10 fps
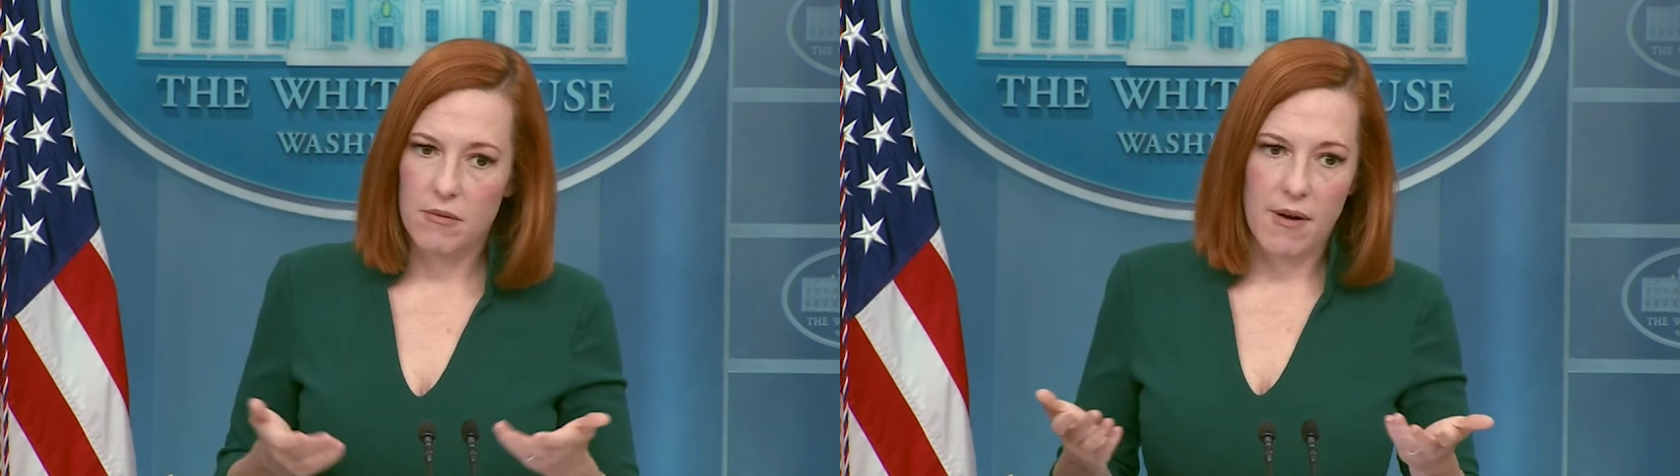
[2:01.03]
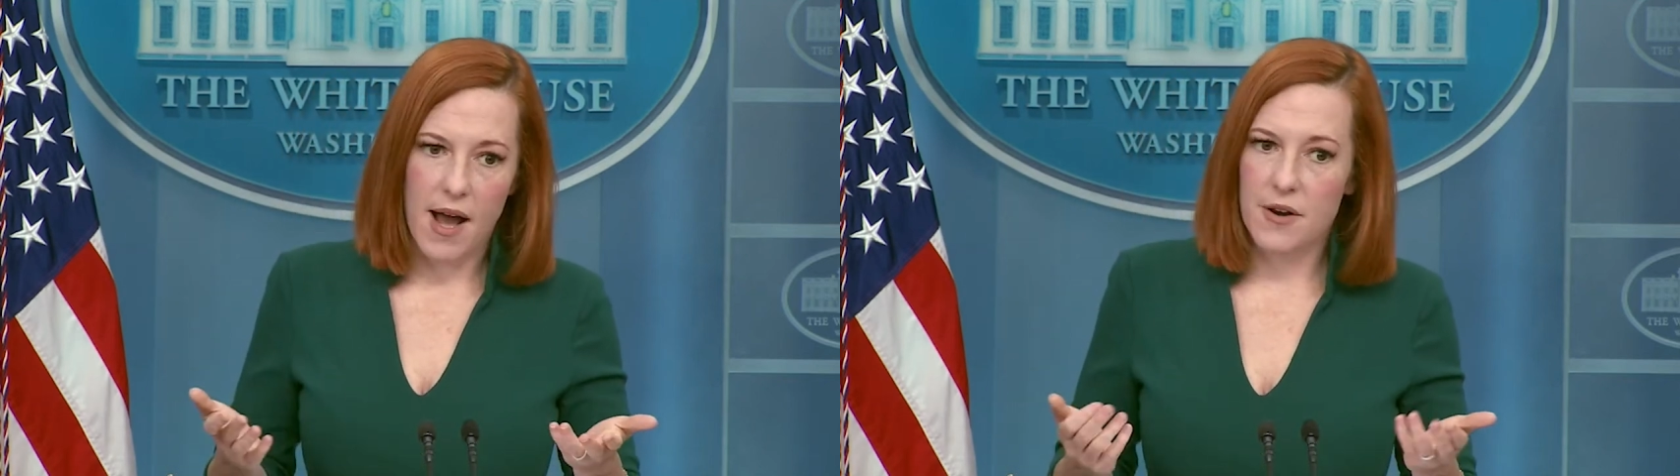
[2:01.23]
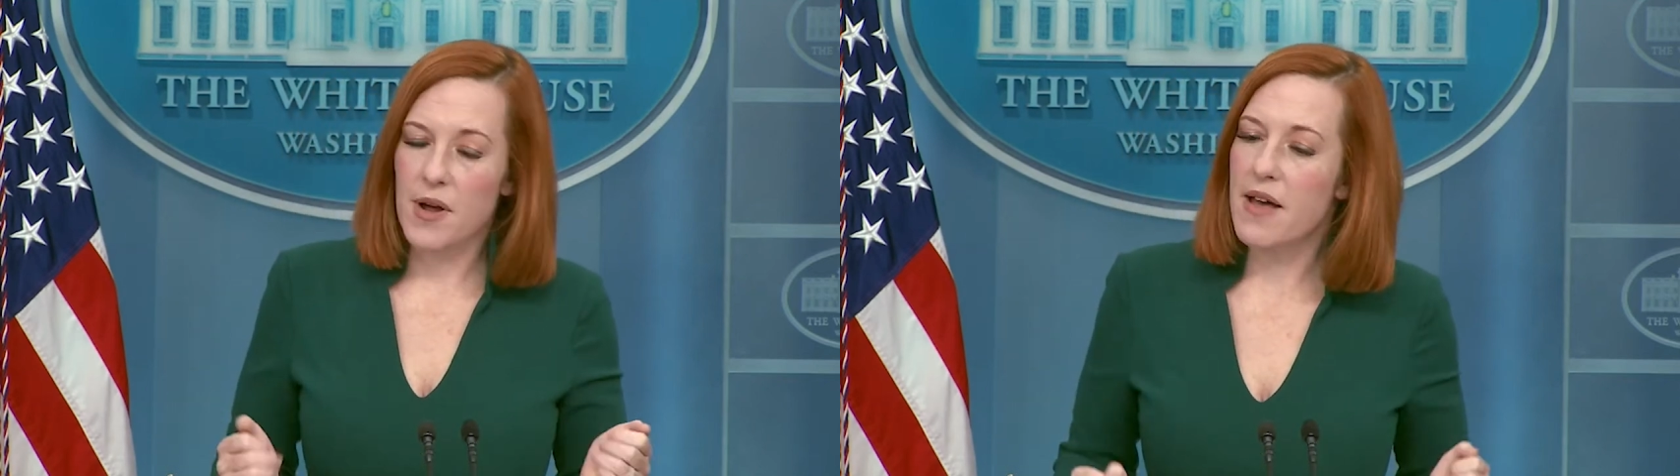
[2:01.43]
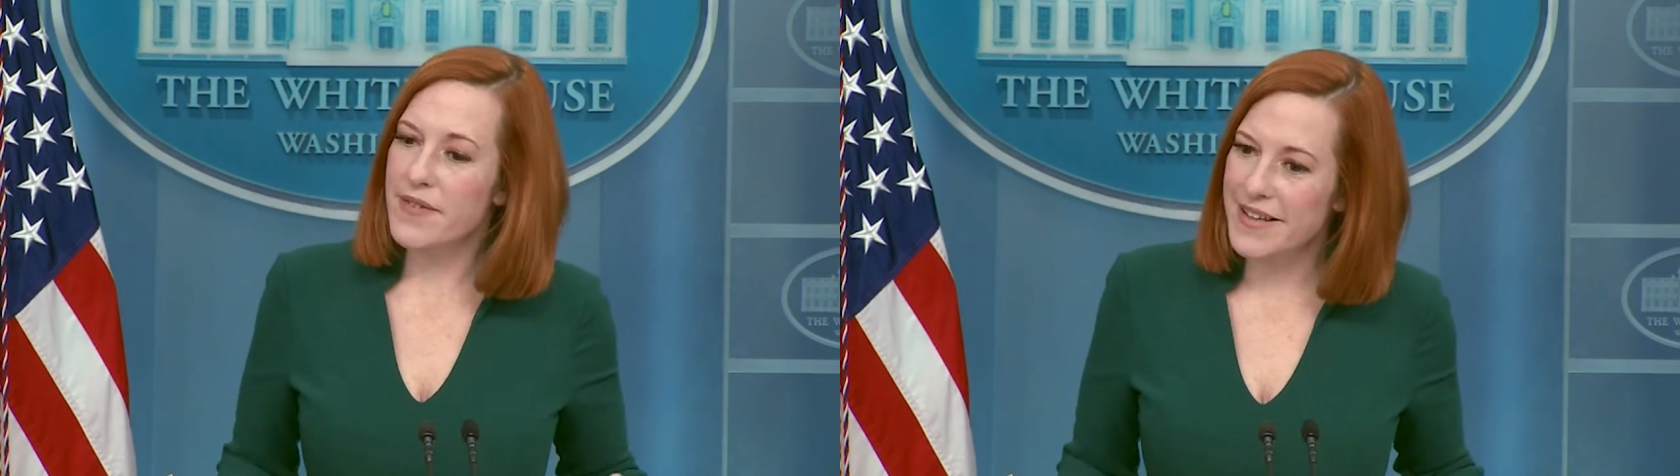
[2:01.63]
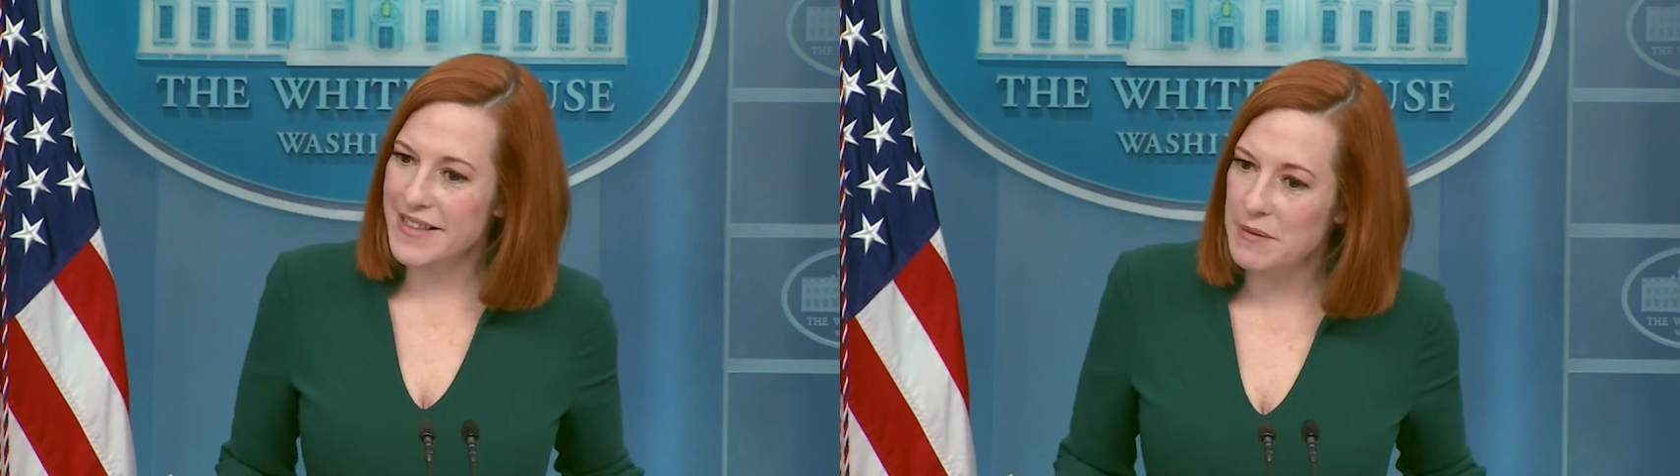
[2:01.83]
I don't have
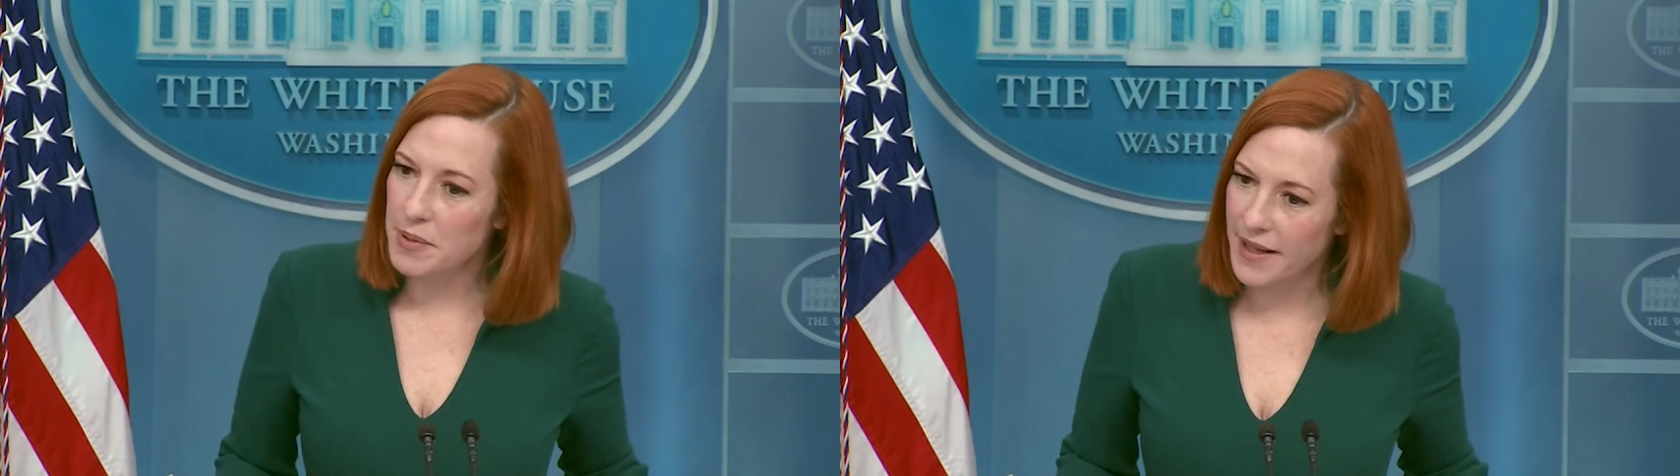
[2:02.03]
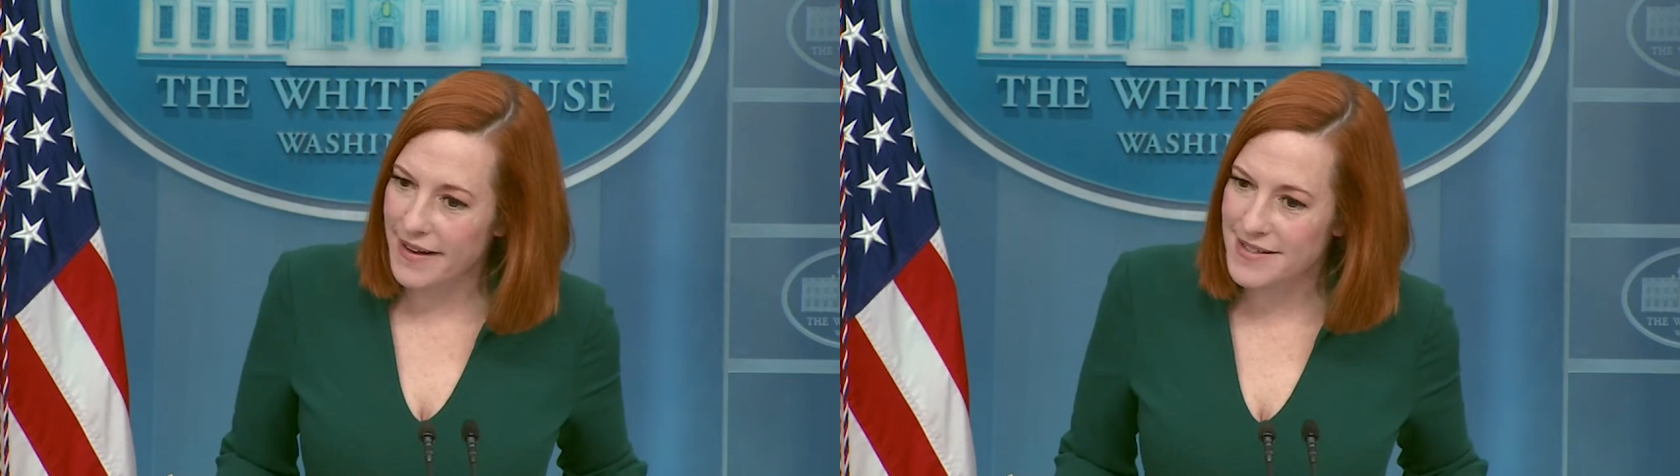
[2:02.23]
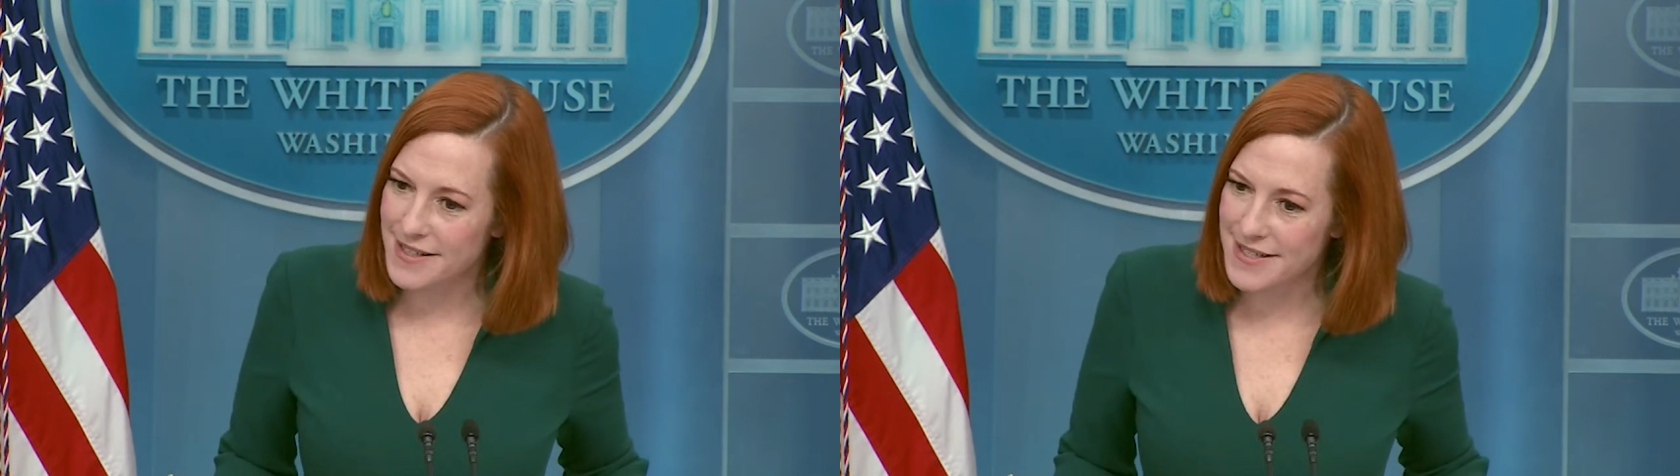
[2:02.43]
anything planned on